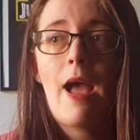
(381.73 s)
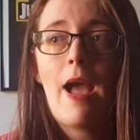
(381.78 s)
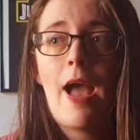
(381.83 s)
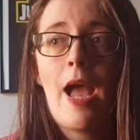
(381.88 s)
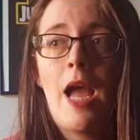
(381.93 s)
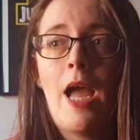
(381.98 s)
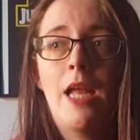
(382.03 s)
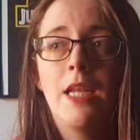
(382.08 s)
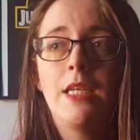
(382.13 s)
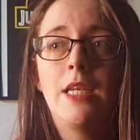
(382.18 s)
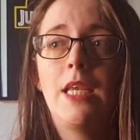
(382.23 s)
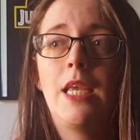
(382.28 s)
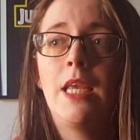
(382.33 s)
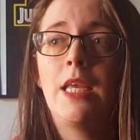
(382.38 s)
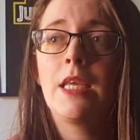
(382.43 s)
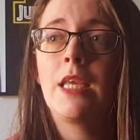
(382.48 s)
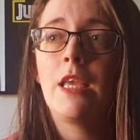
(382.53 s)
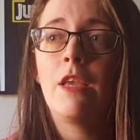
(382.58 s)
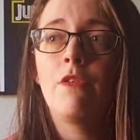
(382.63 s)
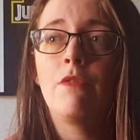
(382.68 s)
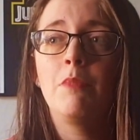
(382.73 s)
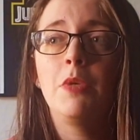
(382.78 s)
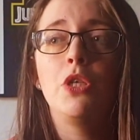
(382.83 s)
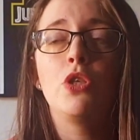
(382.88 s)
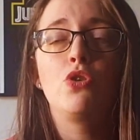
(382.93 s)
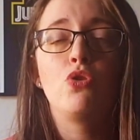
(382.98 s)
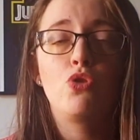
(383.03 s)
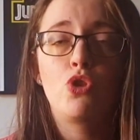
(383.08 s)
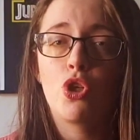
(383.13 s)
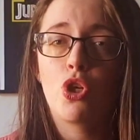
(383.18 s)
And it gave me
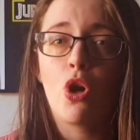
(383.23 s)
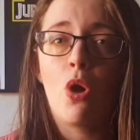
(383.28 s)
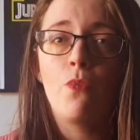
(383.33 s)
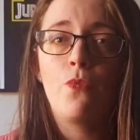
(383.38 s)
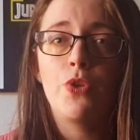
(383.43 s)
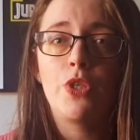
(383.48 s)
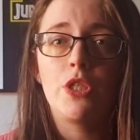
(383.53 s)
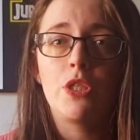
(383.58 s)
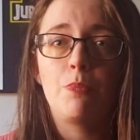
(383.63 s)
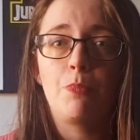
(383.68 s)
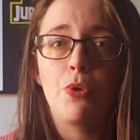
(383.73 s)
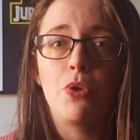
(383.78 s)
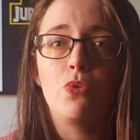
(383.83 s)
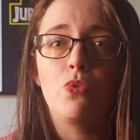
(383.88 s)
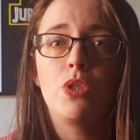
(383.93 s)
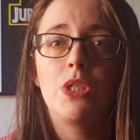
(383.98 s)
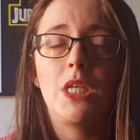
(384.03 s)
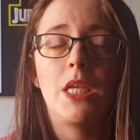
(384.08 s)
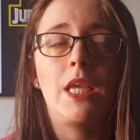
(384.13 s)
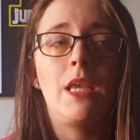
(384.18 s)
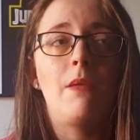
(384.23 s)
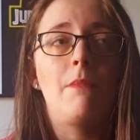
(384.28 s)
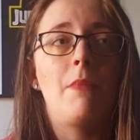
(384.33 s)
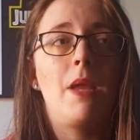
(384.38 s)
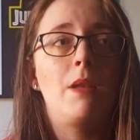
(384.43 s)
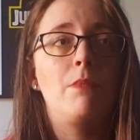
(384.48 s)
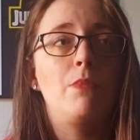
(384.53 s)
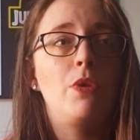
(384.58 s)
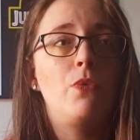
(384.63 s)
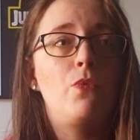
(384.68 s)
such a confidence boost. It
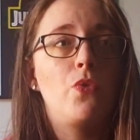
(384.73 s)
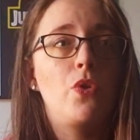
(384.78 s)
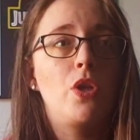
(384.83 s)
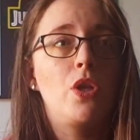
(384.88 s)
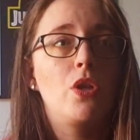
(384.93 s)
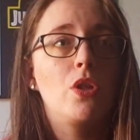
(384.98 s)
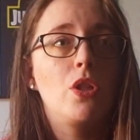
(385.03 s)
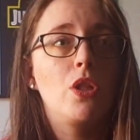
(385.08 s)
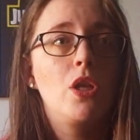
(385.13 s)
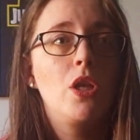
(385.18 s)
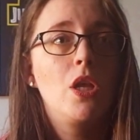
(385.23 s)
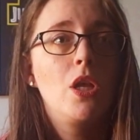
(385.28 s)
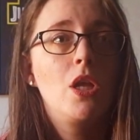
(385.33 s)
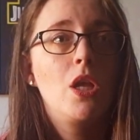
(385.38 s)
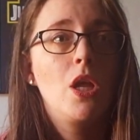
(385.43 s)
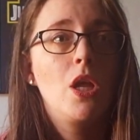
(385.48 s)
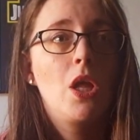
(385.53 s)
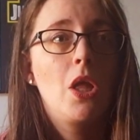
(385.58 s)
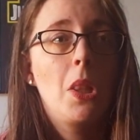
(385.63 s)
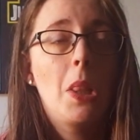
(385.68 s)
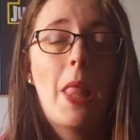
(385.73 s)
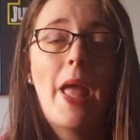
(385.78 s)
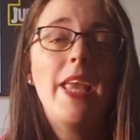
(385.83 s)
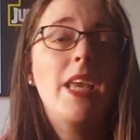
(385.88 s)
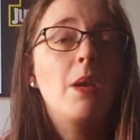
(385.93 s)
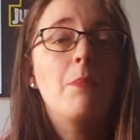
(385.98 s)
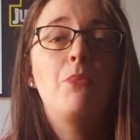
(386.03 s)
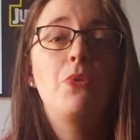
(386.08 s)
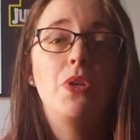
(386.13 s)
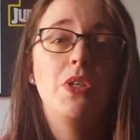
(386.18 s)
made me feel like
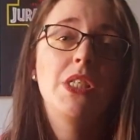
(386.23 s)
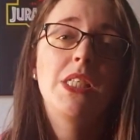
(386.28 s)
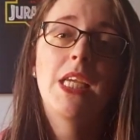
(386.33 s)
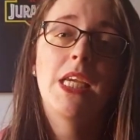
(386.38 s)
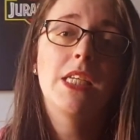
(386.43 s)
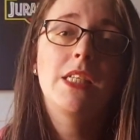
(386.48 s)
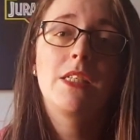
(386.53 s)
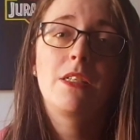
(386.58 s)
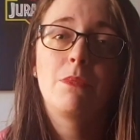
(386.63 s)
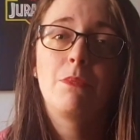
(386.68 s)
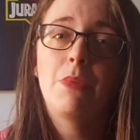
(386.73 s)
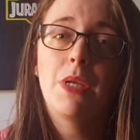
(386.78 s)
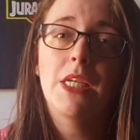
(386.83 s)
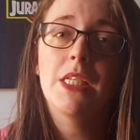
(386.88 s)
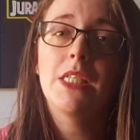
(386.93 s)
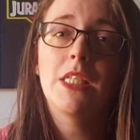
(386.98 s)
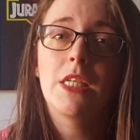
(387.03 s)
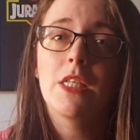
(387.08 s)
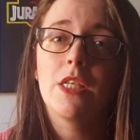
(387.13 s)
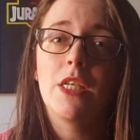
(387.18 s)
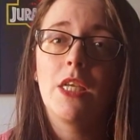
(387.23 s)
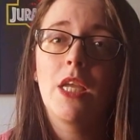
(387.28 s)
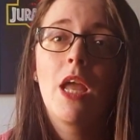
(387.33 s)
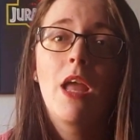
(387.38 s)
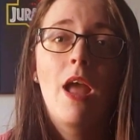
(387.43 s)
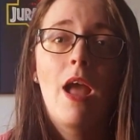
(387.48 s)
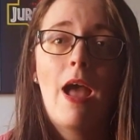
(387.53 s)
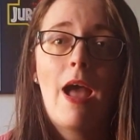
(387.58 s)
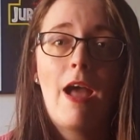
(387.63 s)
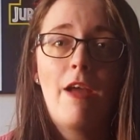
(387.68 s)
a princess, basically.
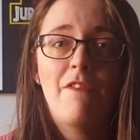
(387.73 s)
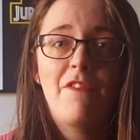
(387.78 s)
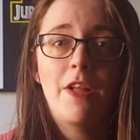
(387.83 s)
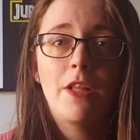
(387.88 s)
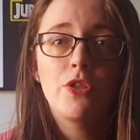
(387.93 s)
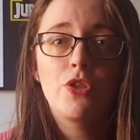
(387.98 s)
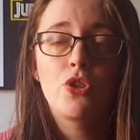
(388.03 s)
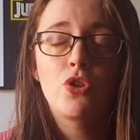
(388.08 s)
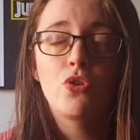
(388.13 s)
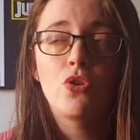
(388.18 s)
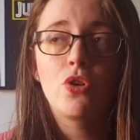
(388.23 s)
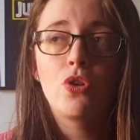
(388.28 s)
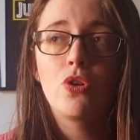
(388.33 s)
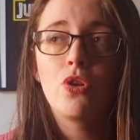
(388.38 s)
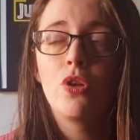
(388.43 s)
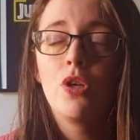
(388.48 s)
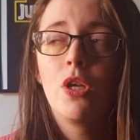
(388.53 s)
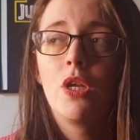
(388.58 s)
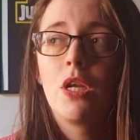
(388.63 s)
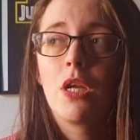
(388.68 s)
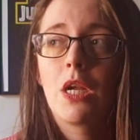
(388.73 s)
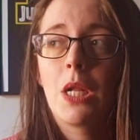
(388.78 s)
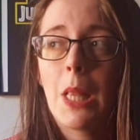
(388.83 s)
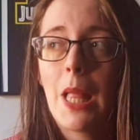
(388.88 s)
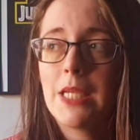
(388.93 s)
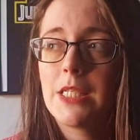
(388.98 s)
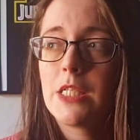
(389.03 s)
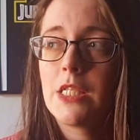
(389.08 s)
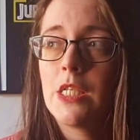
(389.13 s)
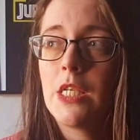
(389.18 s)
I felt so
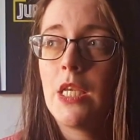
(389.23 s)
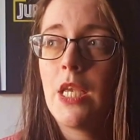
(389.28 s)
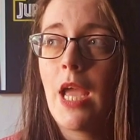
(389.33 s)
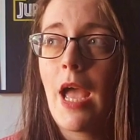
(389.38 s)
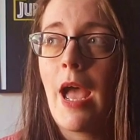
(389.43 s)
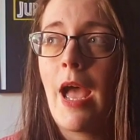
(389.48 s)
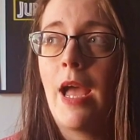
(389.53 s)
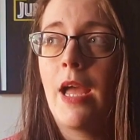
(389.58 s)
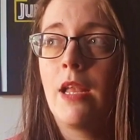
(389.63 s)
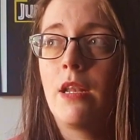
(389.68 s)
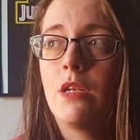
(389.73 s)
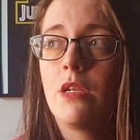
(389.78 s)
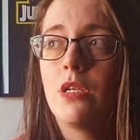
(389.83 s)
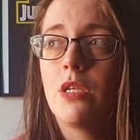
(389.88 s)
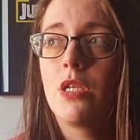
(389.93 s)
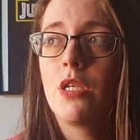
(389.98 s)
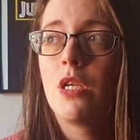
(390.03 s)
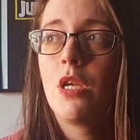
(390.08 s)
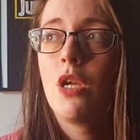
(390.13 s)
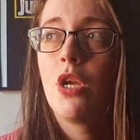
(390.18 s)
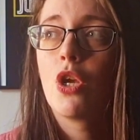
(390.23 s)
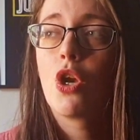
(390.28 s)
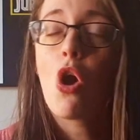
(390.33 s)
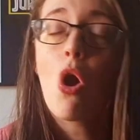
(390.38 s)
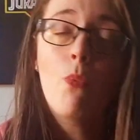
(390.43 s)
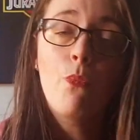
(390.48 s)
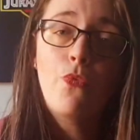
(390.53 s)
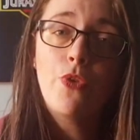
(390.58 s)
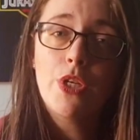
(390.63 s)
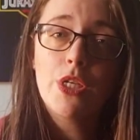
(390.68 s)
classy and
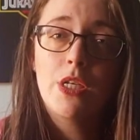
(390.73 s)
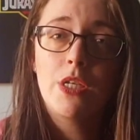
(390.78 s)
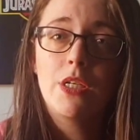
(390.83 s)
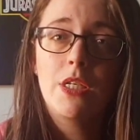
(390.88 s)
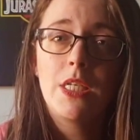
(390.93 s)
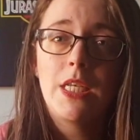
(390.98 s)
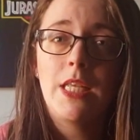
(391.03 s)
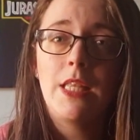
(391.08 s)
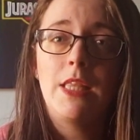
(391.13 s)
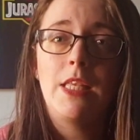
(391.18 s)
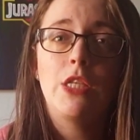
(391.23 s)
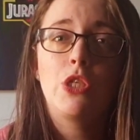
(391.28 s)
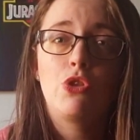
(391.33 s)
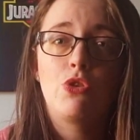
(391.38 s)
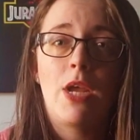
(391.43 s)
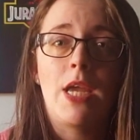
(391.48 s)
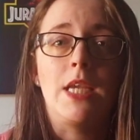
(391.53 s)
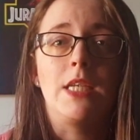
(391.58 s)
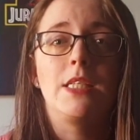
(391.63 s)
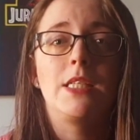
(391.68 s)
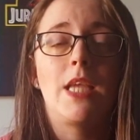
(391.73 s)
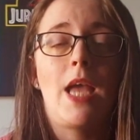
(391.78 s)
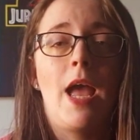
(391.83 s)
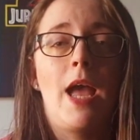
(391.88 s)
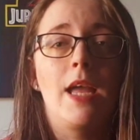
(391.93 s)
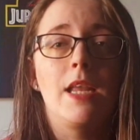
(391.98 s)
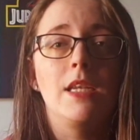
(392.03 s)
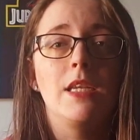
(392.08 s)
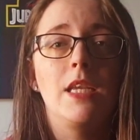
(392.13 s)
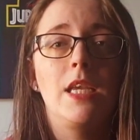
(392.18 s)
confident in this dress,
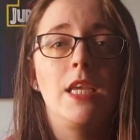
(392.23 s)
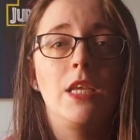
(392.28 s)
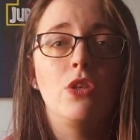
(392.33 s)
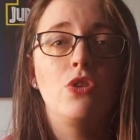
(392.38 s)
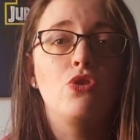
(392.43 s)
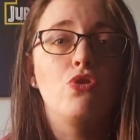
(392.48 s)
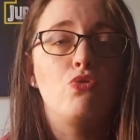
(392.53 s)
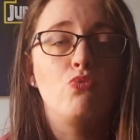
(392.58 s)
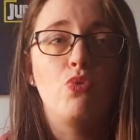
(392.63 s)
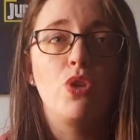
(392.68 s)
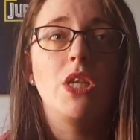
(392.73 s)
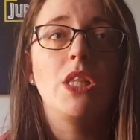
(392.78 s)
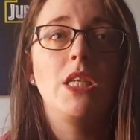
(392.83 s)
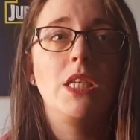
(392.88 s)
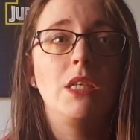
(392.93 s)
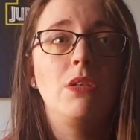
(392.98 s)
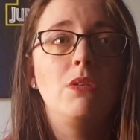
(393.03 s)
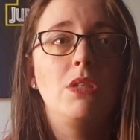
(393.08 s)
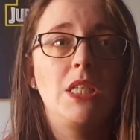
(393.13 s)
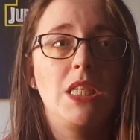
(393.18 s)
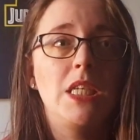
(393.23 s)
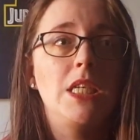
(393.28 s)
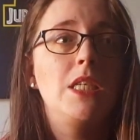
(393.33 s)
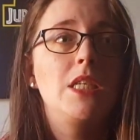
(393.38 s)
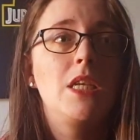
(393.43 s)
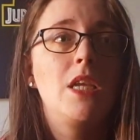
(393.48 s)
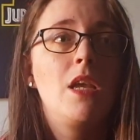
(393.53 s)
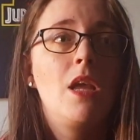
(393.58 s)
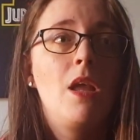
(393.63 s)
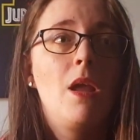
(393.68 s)
and it just really did
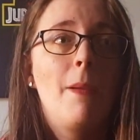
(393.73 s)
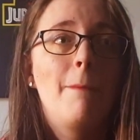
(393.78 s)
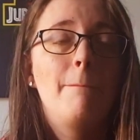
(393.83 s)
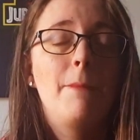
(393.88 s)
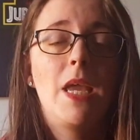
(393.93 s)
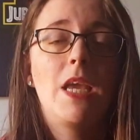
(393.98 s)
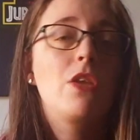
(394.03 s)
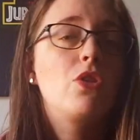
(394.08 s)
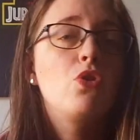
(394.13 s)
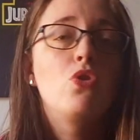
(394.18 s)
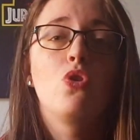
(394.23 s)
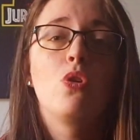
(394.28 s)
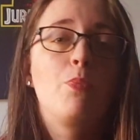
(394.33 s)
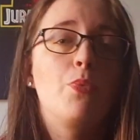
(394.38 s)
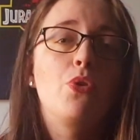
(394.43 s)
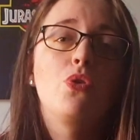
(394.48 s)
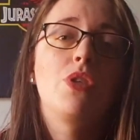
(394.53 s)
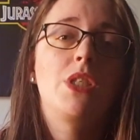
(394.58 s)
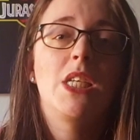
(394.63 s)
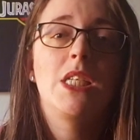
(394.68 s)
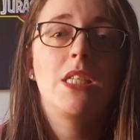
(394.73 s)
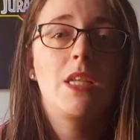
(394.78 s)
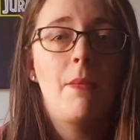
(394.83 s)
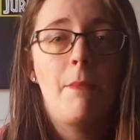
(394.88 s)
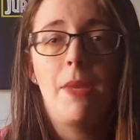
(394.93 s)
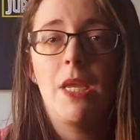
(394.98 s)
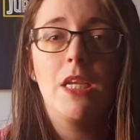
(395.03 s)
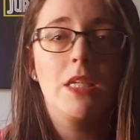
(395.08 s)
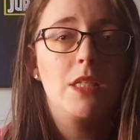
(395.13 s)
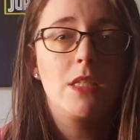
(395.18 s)
make the whole process
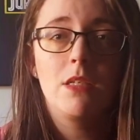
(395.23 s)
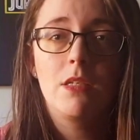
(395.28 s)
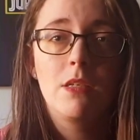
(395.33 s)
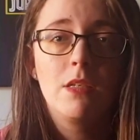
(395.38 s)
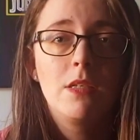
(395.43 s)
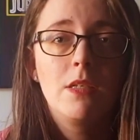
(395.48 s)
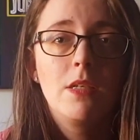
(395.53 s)
amazing.